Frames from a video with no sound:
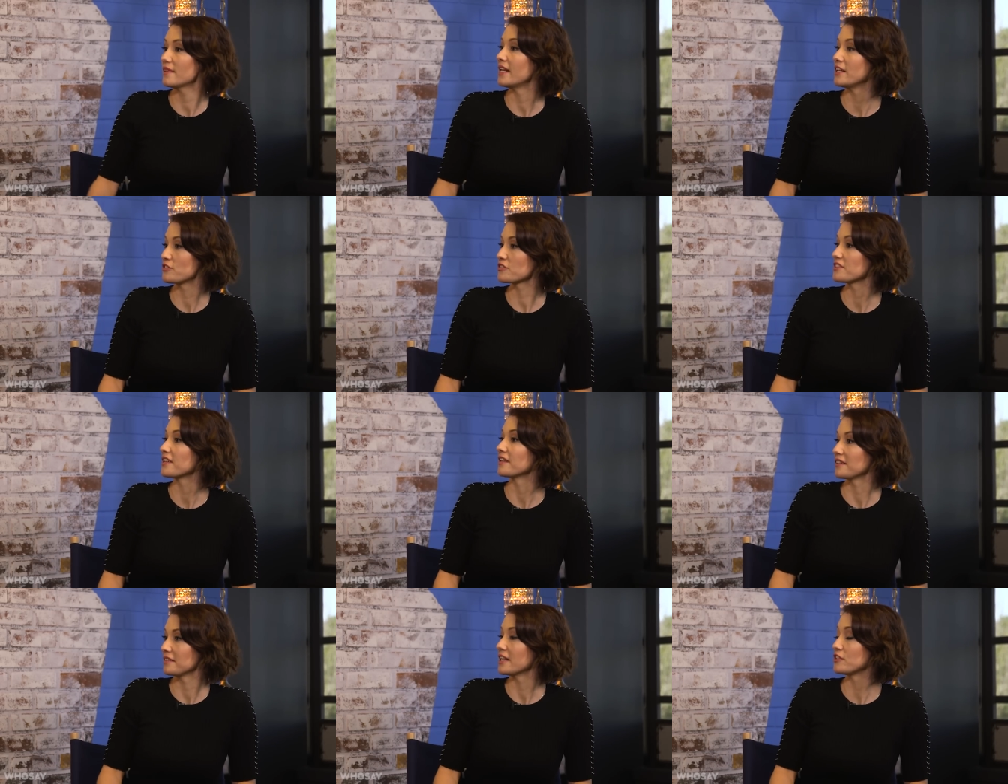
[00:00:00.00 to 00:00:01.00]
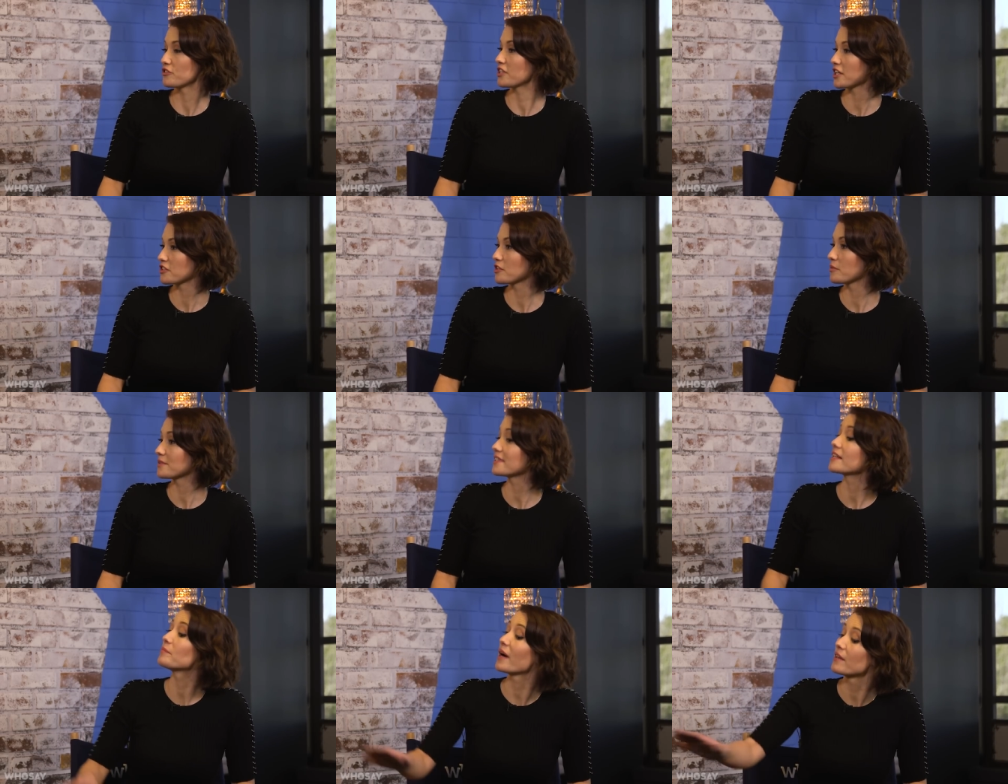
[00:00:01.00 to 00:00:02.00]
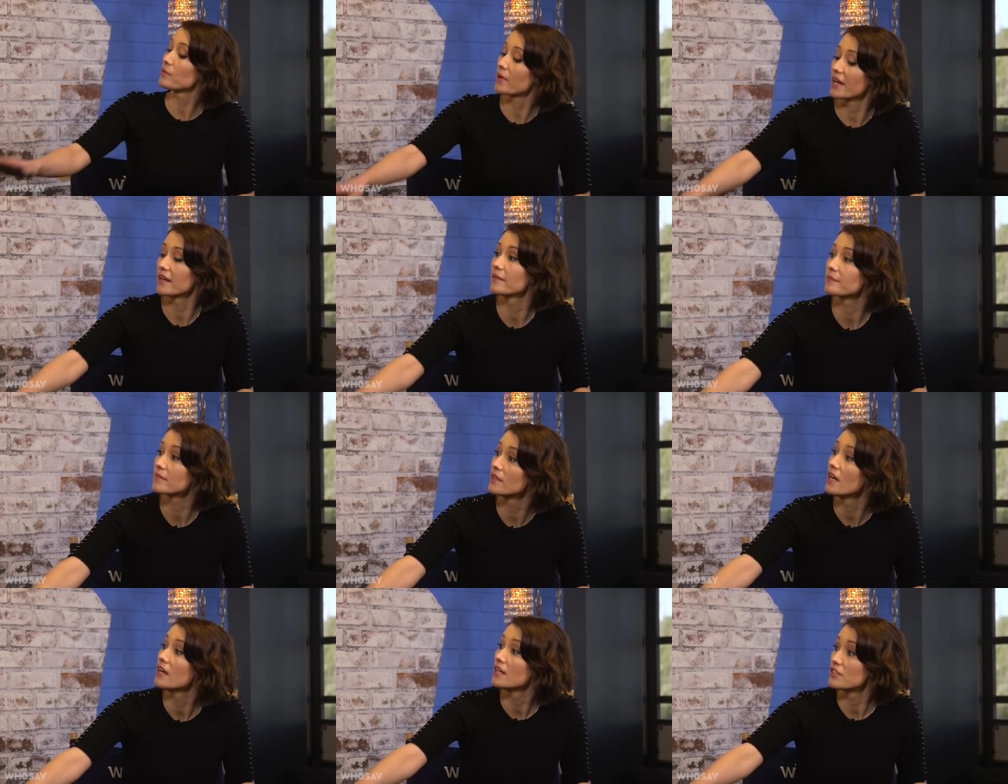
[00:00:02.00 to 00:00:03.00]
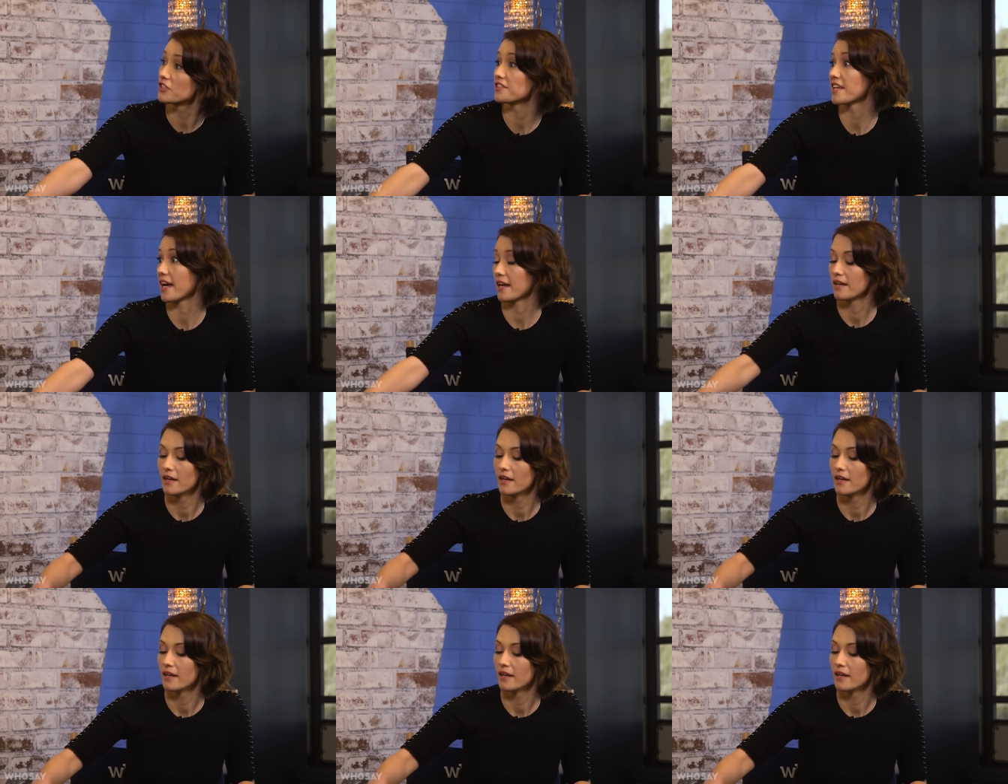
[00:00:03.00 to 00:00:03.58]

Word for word: an interesting introduction was like, by the way, she's gay.